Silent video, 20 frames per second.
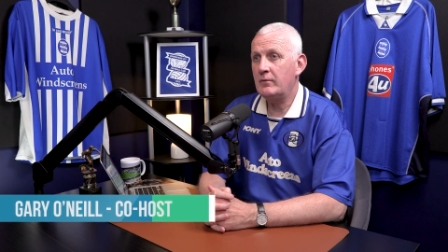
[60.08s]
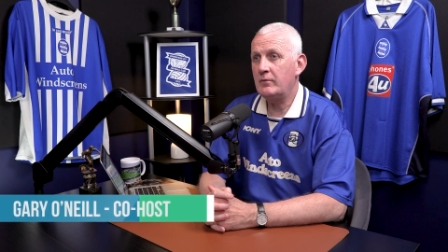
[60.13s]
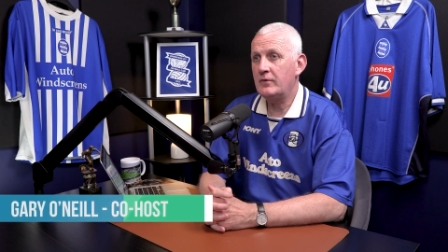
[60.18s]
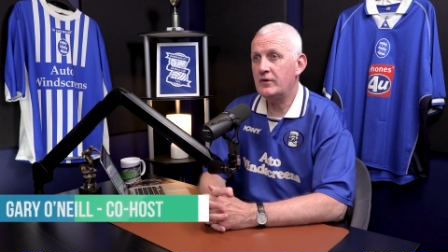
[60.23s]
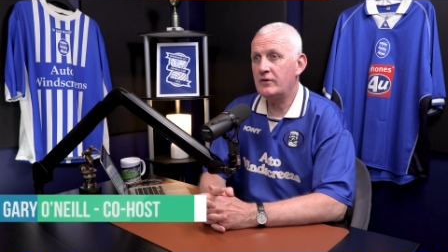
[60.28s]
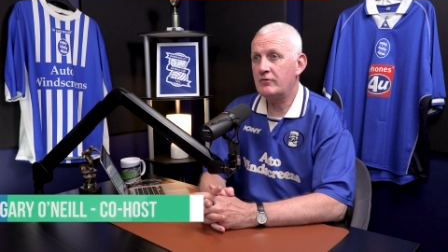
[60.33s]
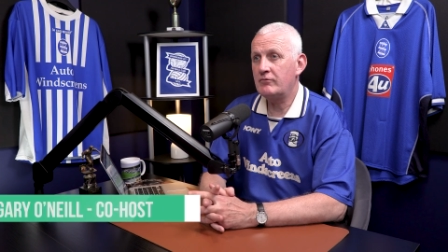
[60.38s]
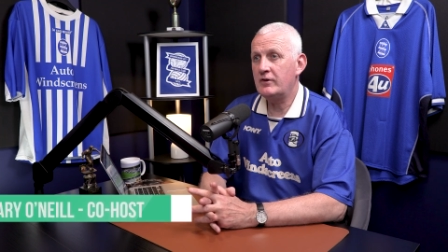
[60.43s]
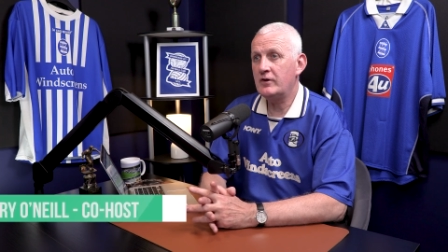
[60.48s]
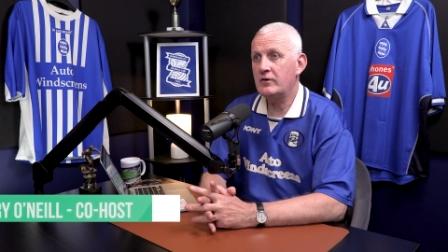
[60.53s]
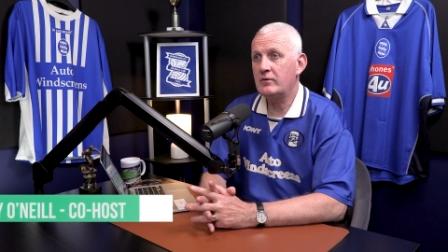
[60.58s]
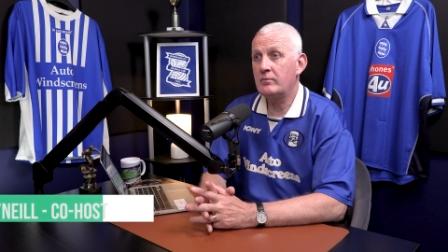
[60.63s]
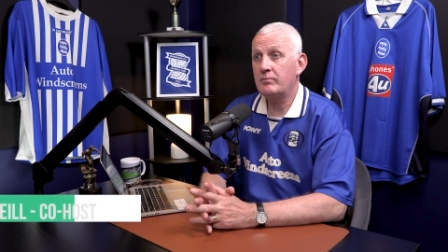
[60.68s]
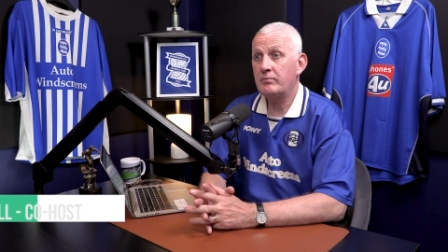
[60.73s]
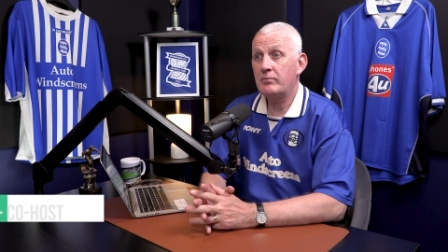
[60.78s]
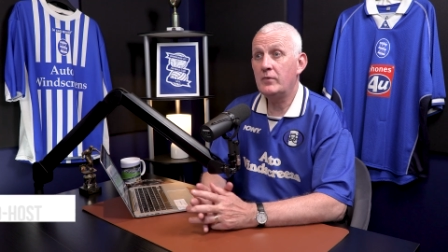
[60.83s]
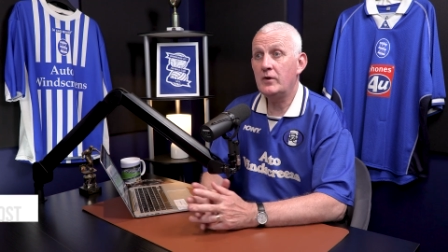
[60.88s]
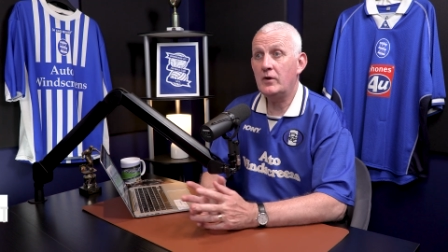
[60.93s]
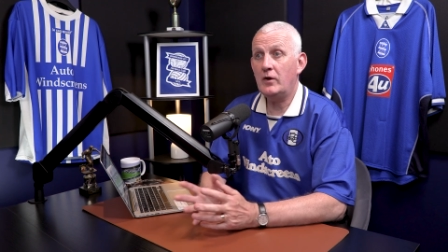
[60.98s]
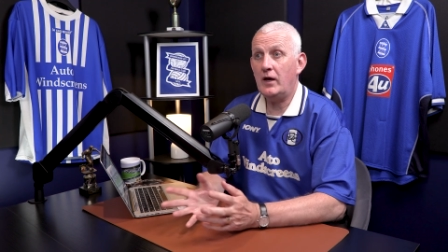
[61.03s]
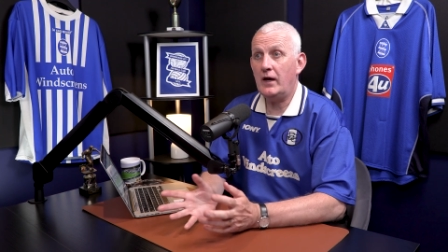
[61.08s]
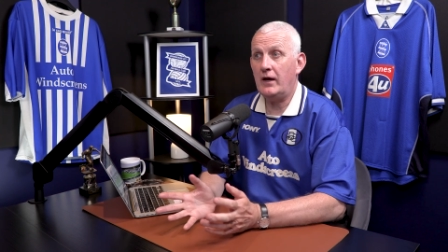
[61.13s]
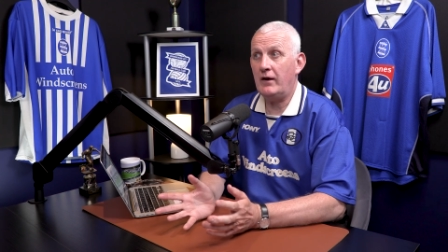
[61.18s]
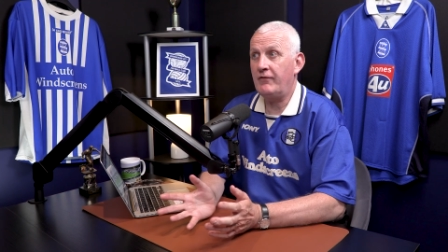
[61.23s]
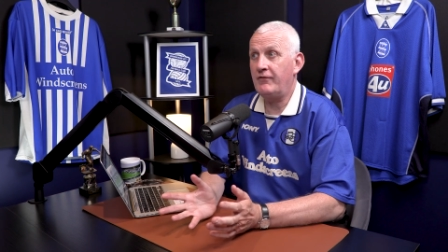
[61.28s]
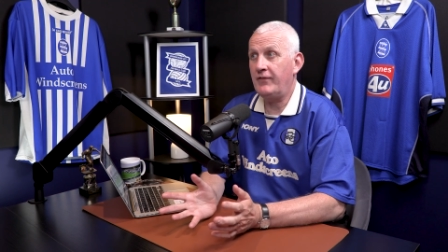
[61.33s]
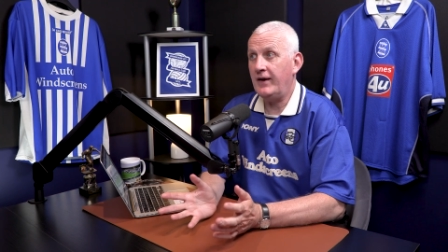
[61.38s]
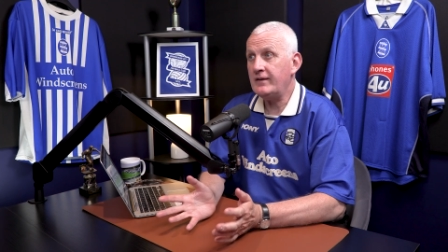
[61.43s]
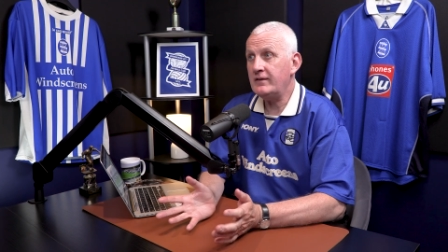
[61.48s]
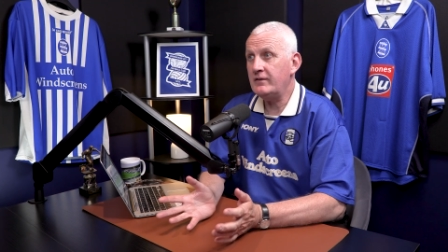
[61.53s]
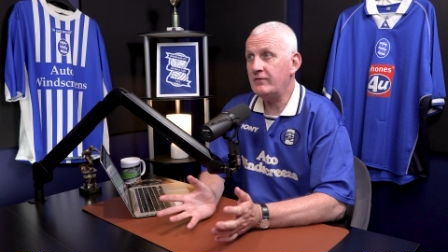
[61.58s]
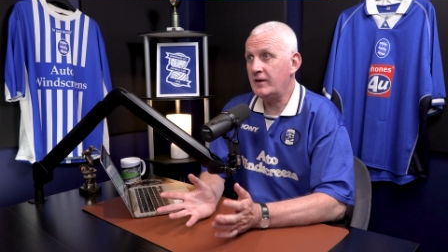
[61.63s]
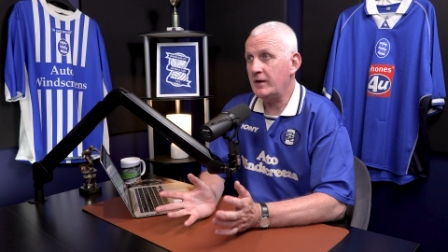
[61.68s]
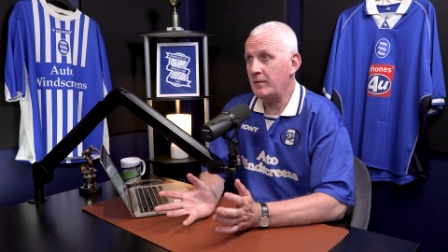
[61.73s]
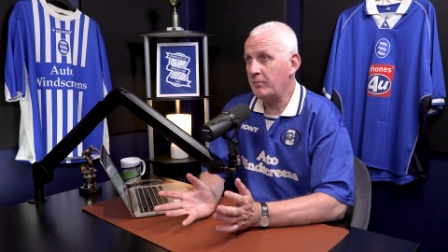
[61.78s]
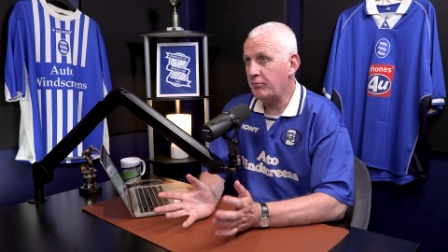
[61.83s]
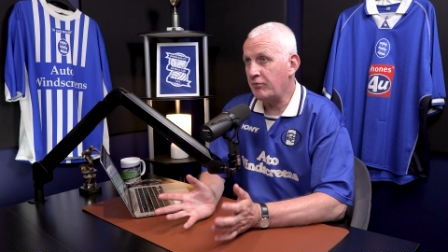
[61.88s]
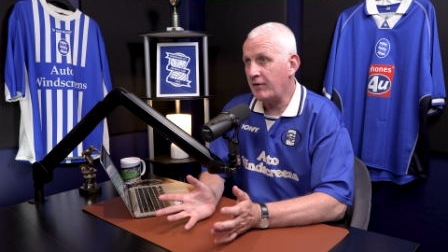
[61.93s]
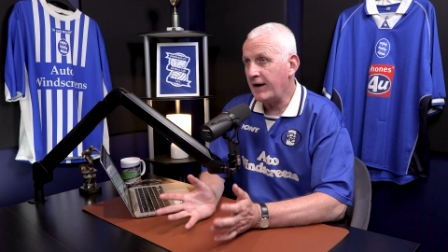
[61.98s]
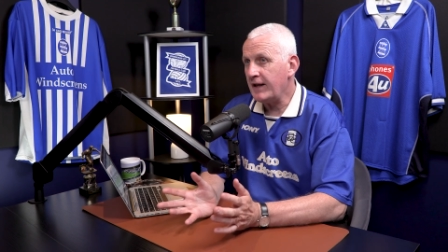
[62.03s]
it was effectively a
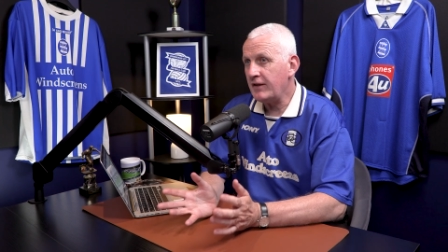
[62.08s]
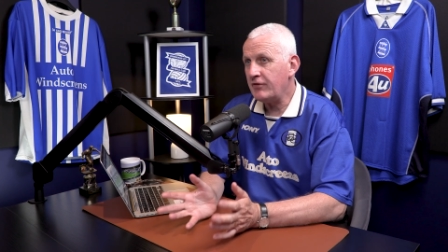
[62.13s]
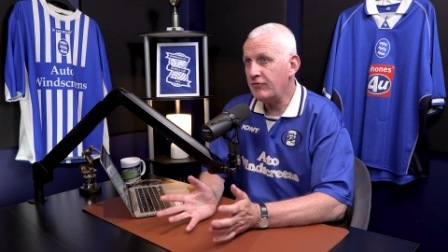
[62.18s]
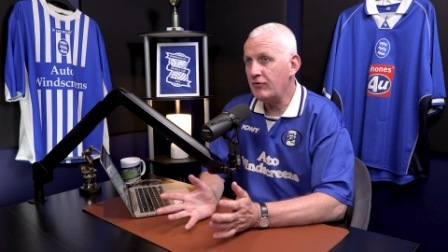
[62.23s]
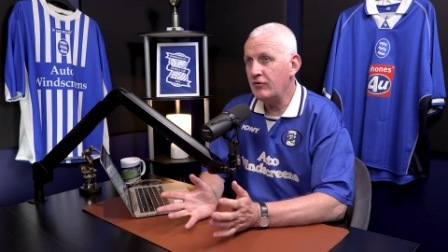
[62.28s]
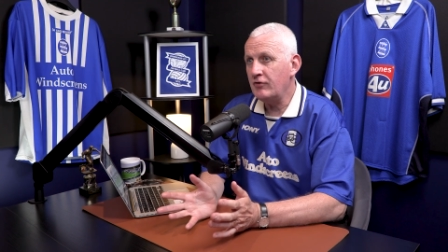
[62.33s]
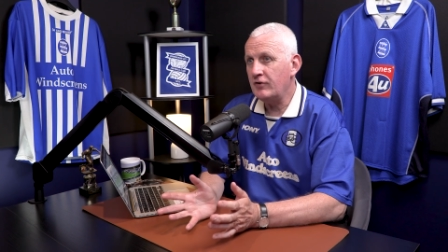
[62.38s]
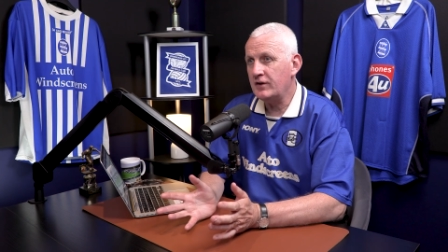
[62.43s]
breakthrough